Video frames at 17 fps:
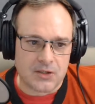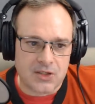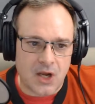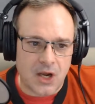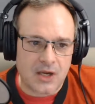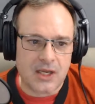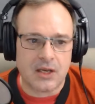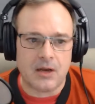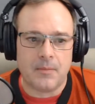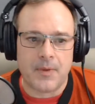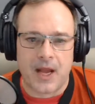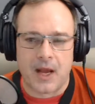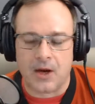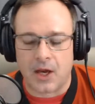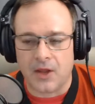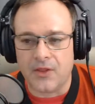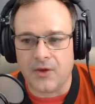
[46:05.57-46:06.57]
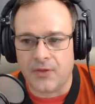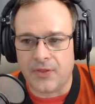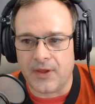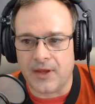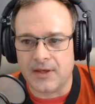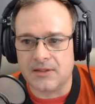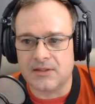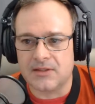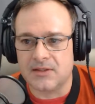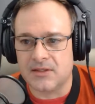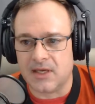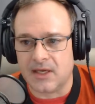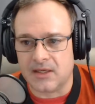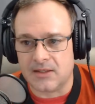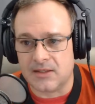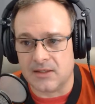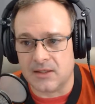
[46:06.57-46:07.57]
Talking about other things to
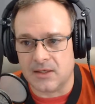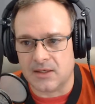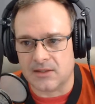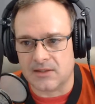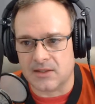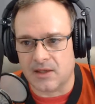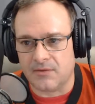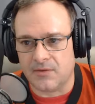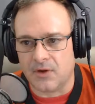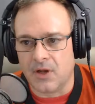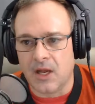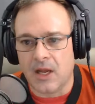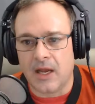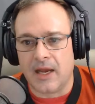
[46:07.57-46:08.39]
take it to the next level,